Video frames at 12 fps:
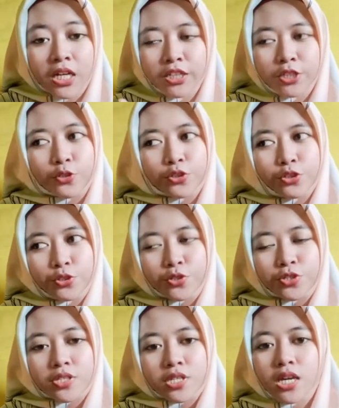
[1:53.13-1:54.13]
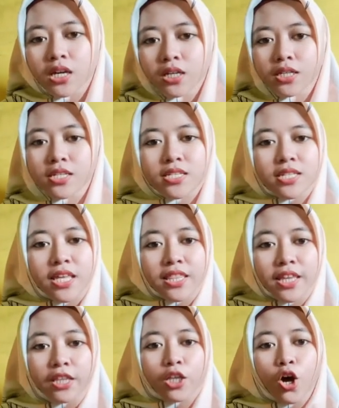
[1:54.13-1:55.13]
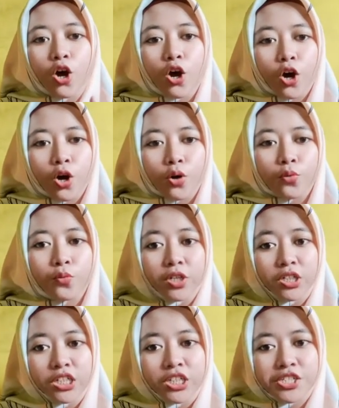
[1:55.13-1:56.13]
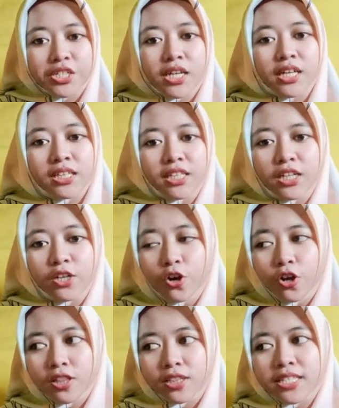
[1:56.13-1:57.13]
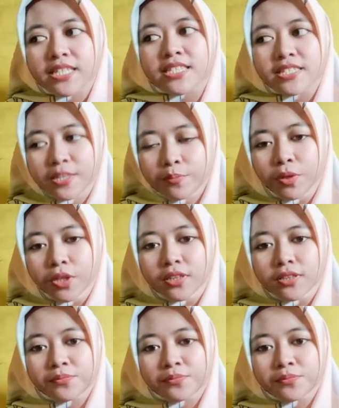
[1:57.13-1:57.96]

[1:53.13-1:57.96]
The good news is that how we reach the goal is simple.